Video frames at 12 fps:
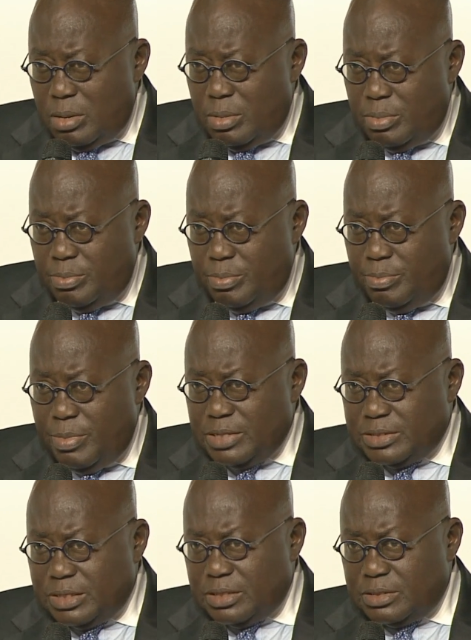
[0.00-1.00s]

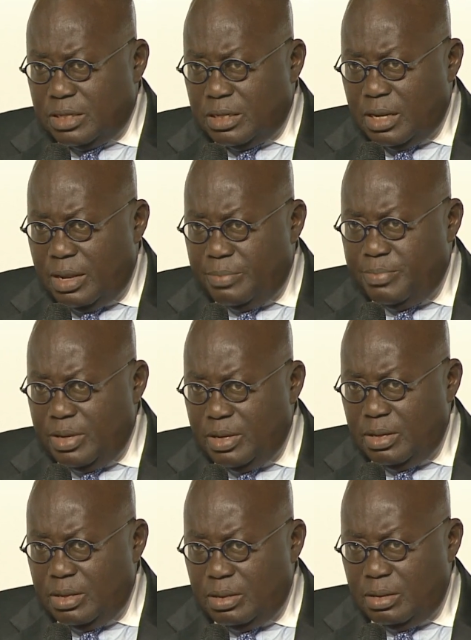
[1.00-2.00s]
measures that are
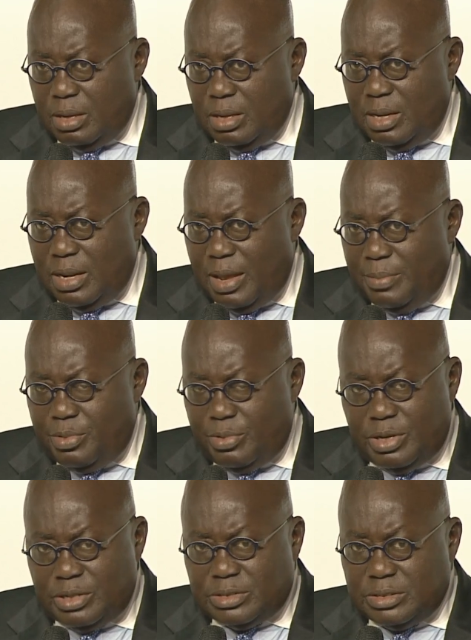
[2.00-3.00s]
being
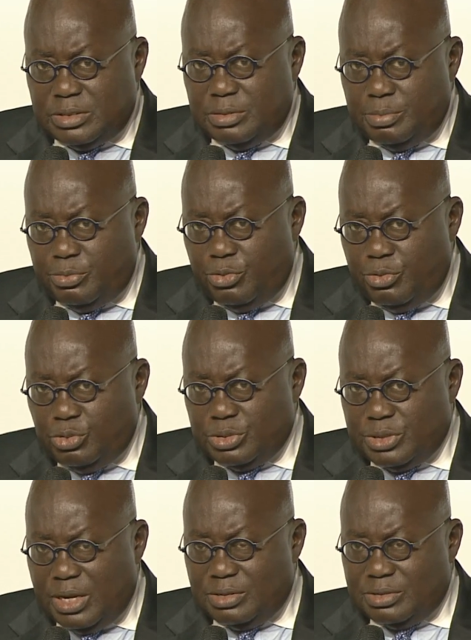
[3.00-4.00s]
elaborated and rolled
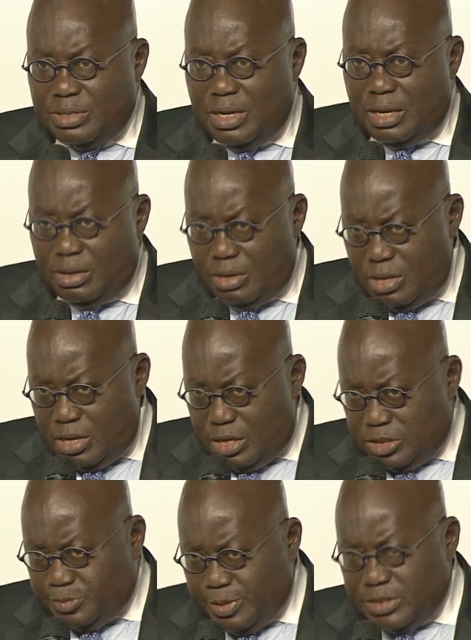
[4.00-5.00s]
out now,
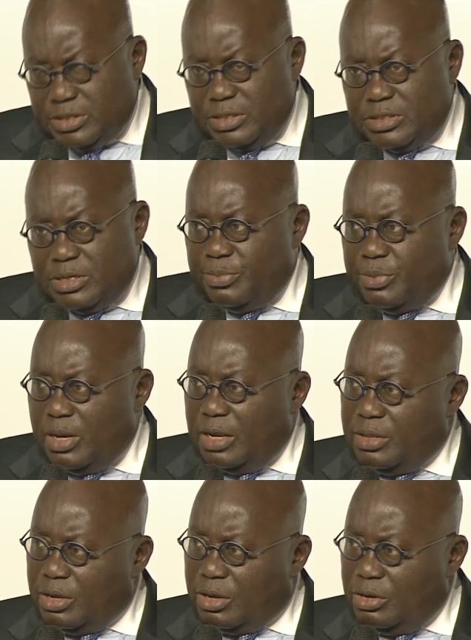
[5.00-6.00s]
especially something like
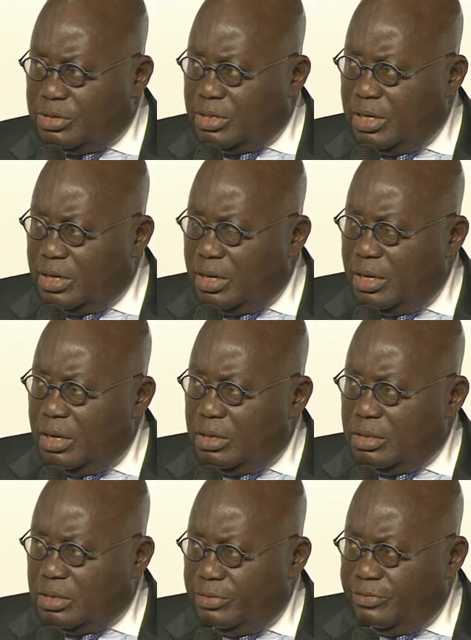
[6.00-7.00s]
the
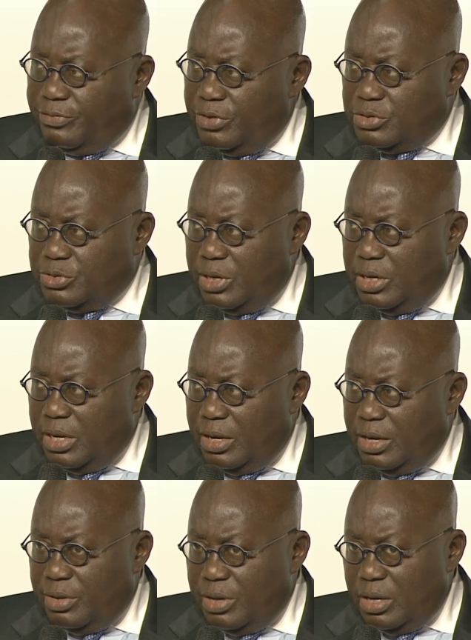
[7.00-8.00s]
Continental Free Trade
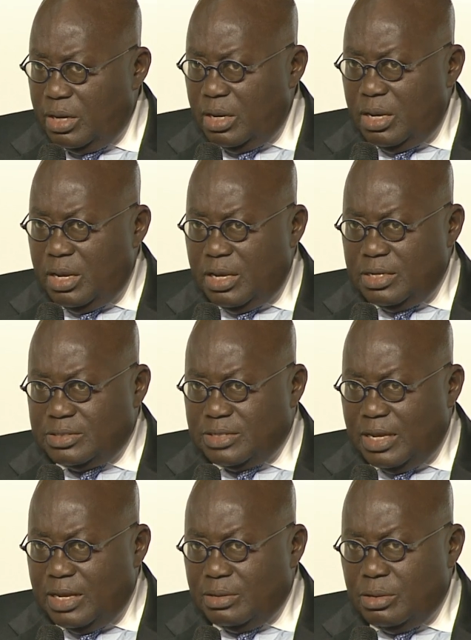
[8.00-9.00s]
Area, is
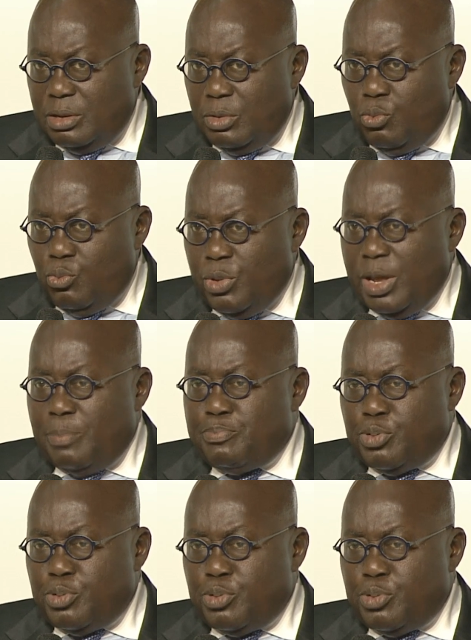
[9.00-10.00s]
that we are
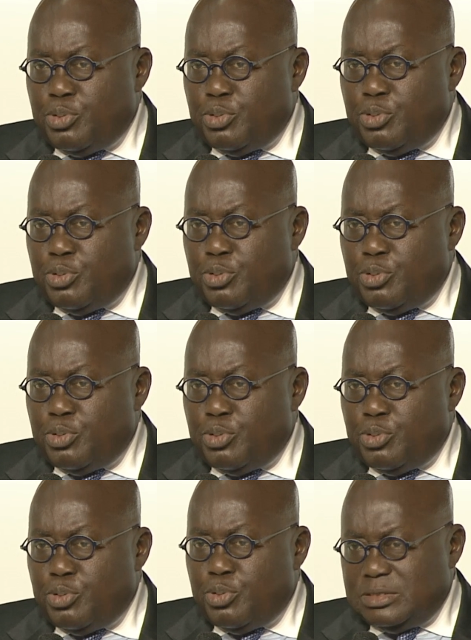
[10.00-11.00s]
putting in
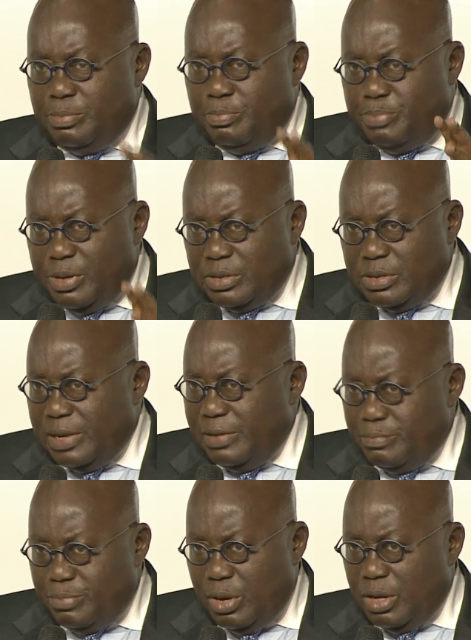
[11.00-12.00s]
place the building
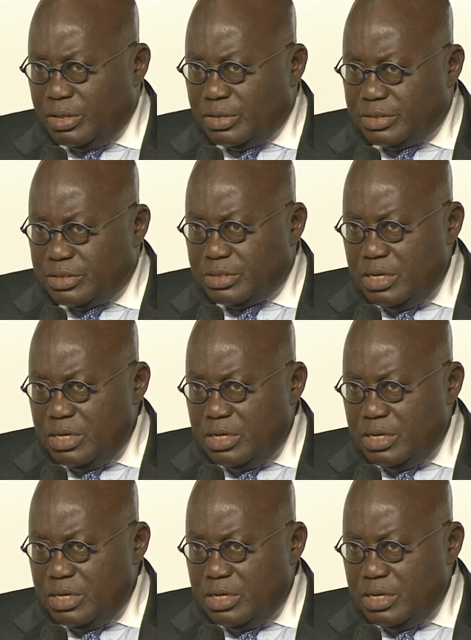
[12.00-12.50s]
blocks